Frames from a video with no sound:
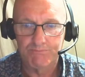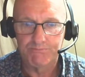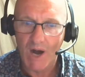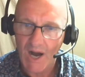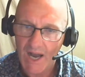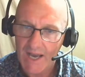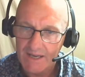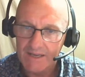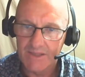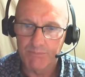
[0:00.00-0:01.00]

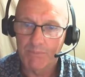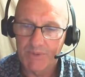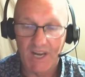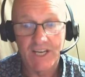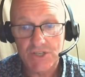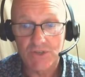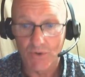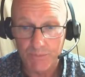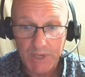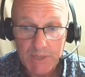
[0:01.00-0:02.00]
by the population
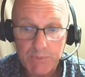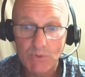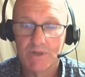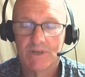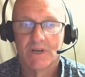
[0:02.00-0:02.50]
or the people